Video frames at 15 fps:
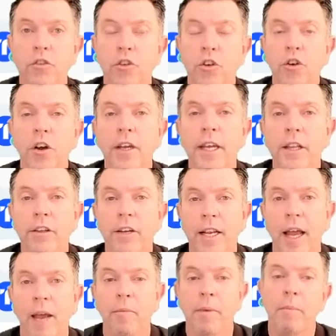So you don't get to
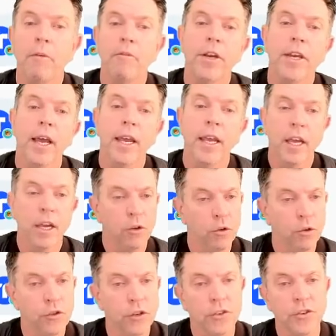claim them every day.
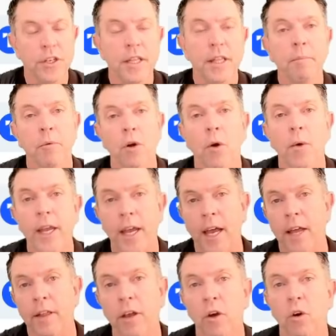You just see them growing
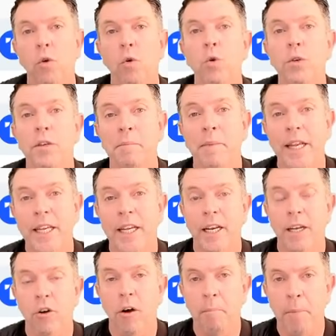and they are
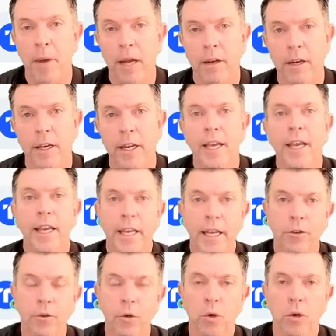automatically compounded
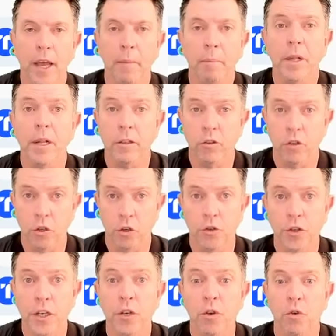into your capital. So you
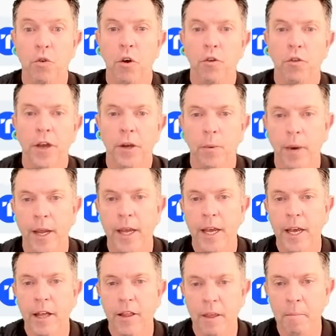see your growth that way.
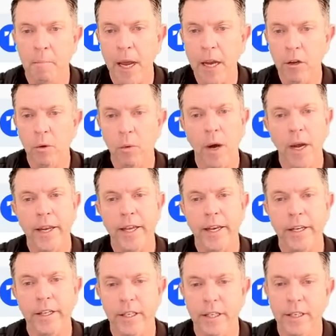The manual one,
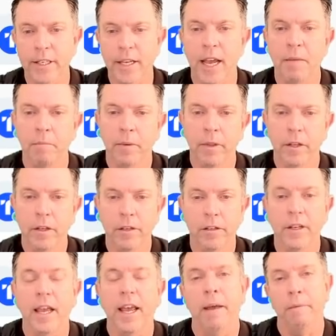it is the same. This
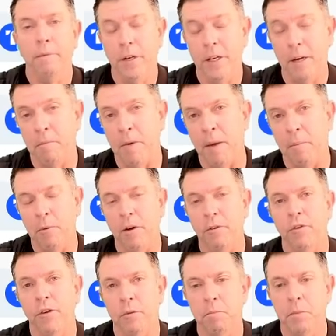is actually my
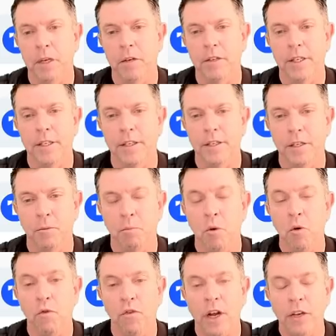preference because it's just
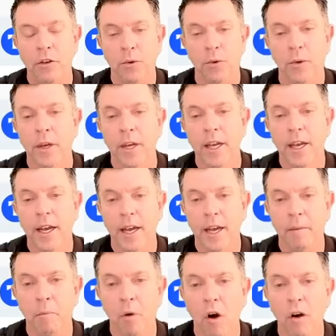more fun to
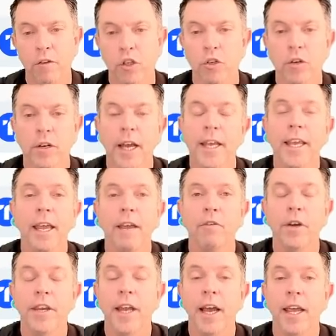harvest your Cake
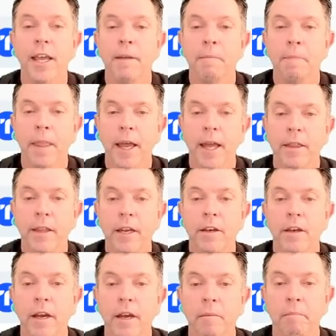every day and
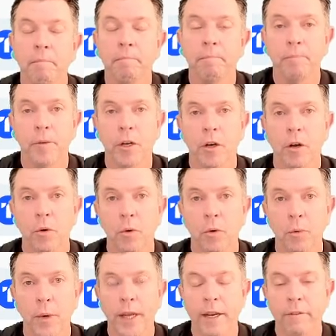then,
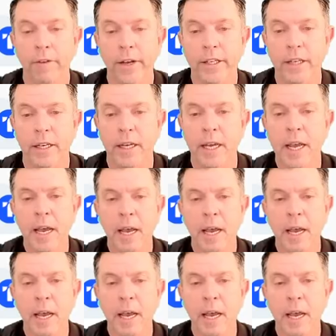reinvest it.